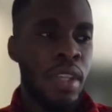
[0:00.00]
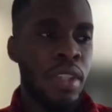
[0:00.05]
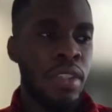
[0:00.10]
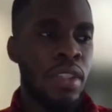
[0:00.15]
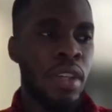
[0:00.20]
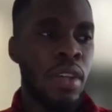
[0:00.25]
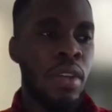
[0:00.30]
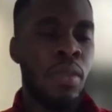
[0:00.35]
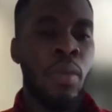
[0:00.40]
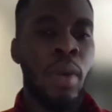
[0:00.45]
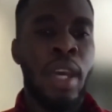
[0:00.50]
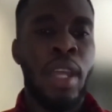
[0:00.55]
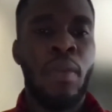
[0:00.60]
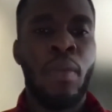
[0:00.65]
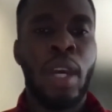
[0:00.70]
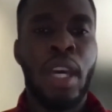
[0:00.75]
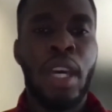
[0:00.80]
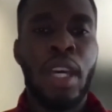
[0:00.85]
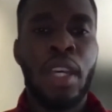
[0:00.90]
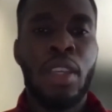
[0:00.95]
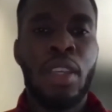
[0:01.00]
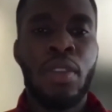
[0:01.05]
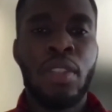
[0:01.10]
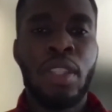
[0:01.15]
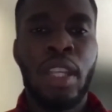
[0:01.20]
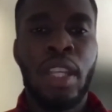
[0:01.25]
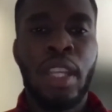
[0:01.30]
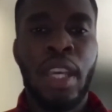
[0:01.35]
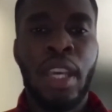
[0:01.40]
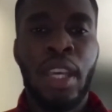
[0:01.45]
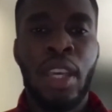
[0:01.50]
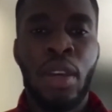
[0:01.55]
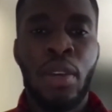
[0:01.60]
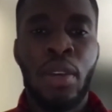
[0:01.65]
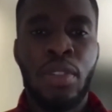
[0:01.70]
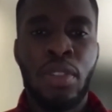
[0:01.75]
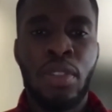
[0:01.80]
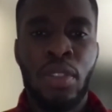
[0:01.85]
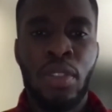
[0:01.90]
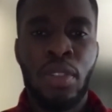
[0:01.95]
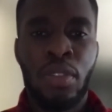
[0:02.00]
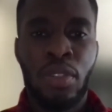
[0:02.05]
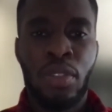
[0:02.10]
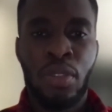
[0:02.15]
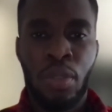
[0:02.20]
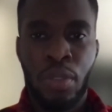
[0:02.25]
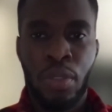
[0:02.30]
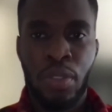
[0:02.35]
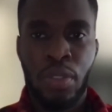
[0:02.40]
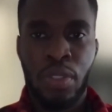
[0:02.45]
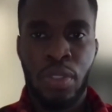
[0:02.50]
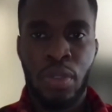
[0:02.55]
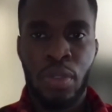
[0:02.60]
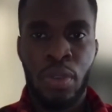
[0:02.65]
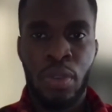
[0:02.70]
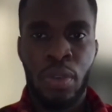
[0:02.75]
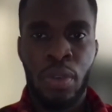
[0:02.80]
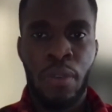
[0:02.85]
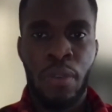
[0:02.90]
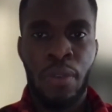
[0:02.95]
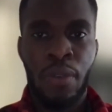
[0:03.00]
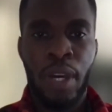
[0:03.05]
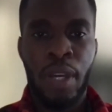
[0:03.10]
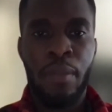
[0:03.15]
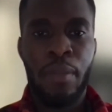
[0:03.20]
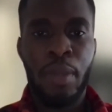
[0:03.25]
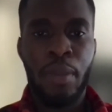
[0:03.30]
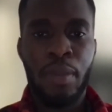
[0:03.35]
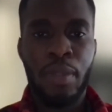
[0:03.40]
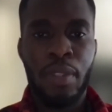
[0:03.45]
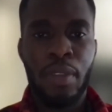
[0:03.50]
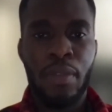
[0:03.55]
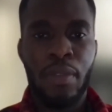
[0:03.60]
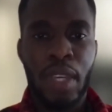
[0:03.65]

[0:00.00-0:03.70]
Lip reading: So where usually they go to source or find people to